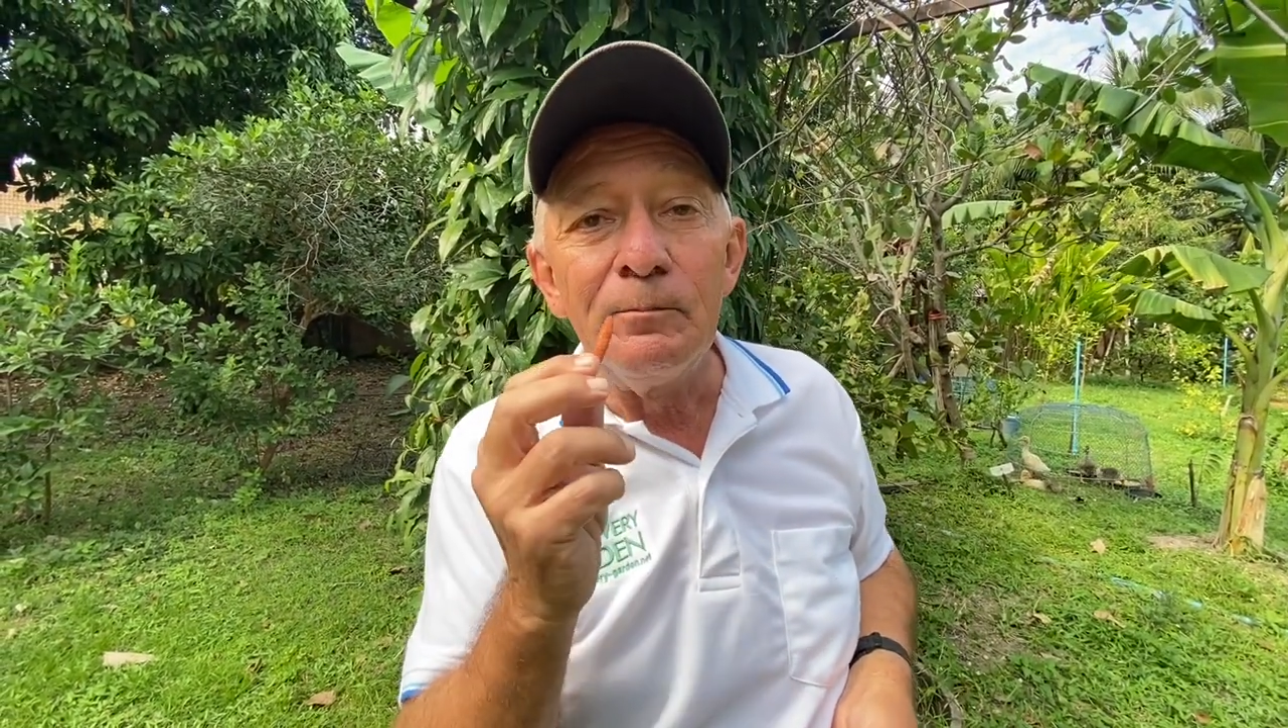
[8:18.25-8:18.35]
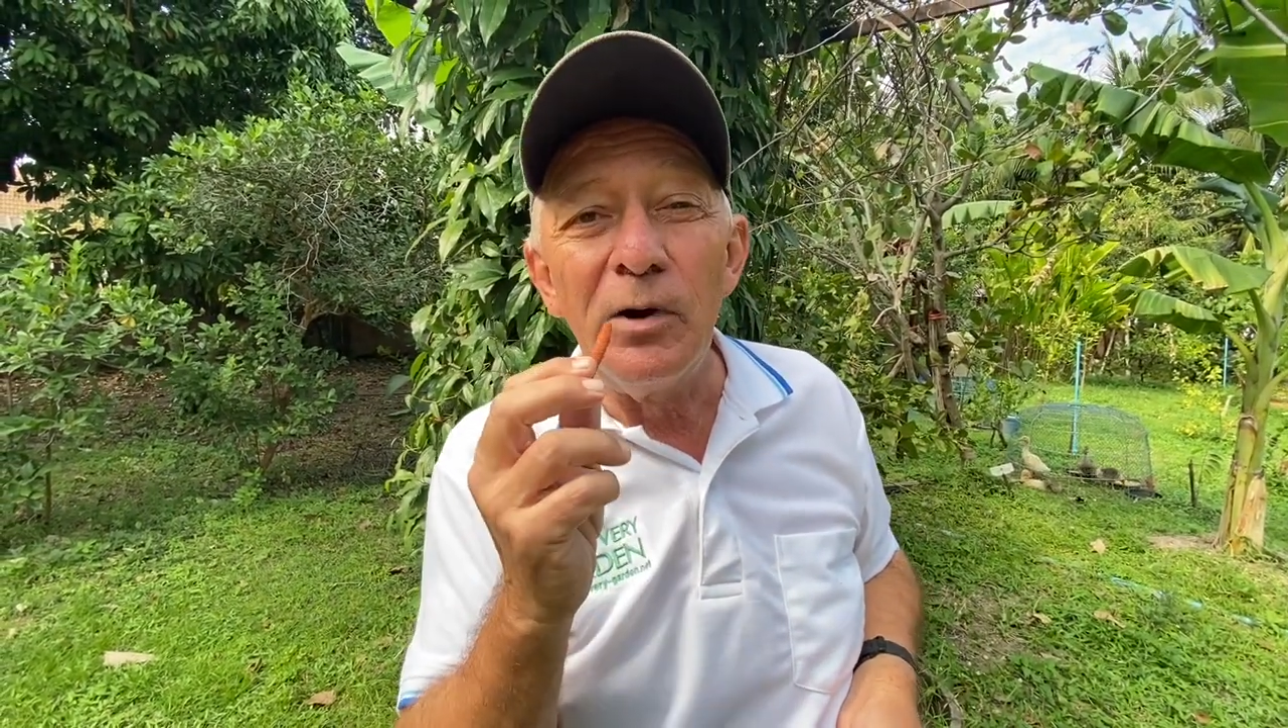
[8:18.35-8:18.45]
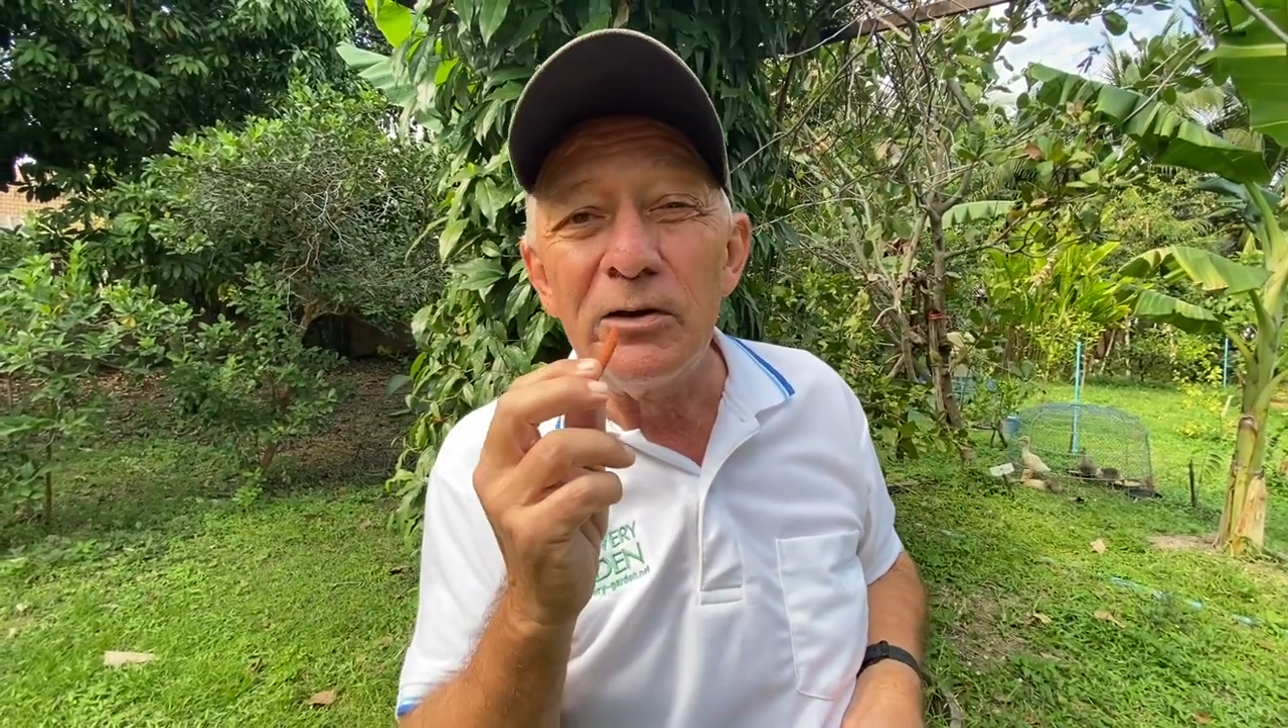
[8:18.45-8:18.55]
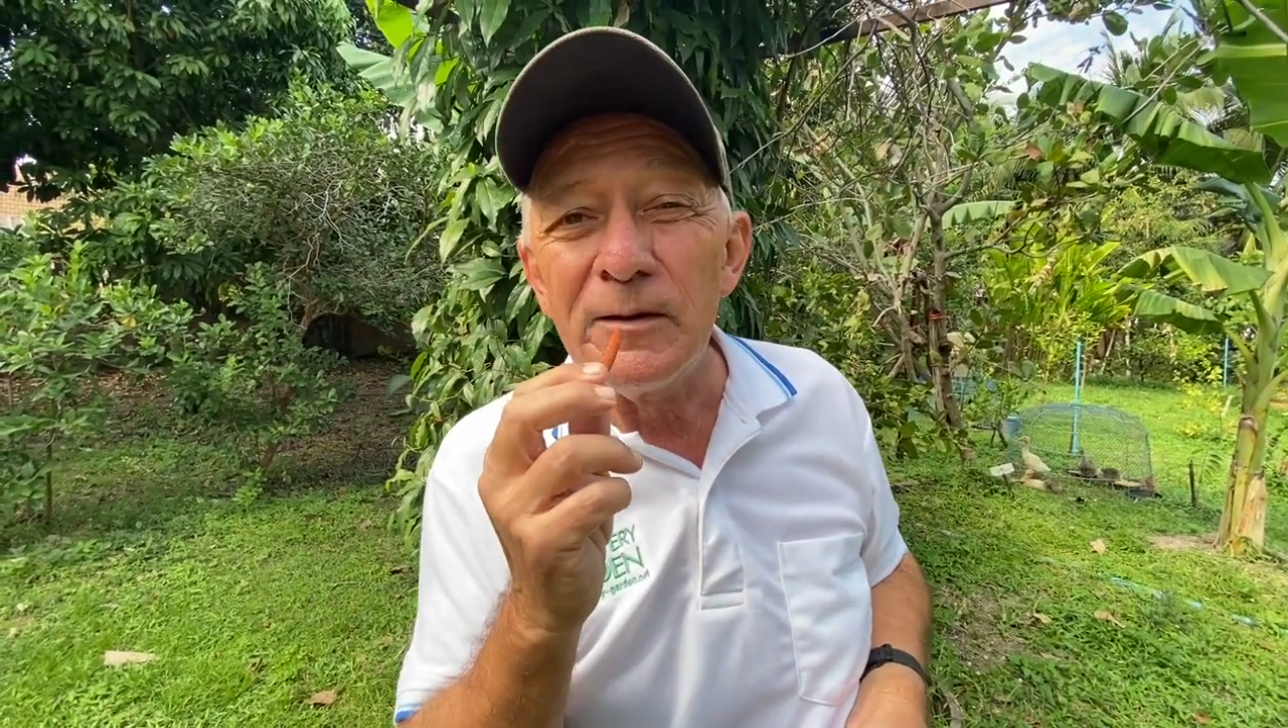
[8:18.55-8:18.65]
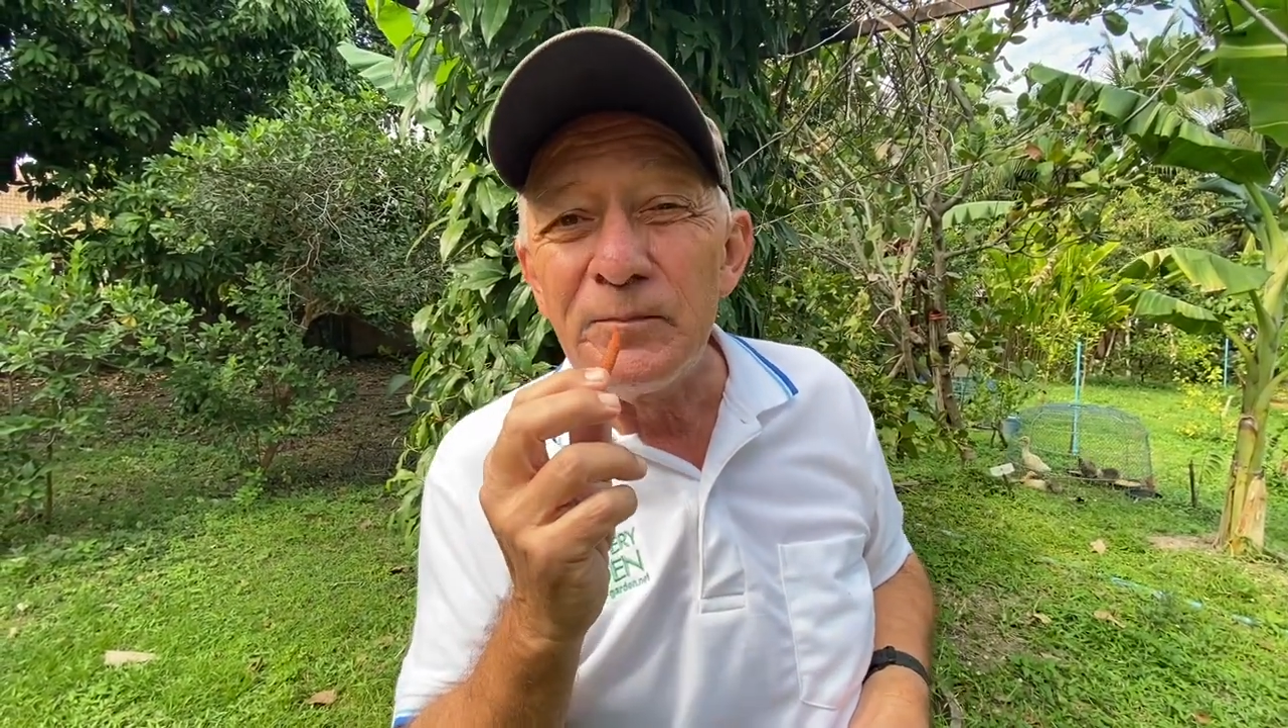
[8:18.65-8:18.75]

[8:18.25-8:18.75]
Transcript: but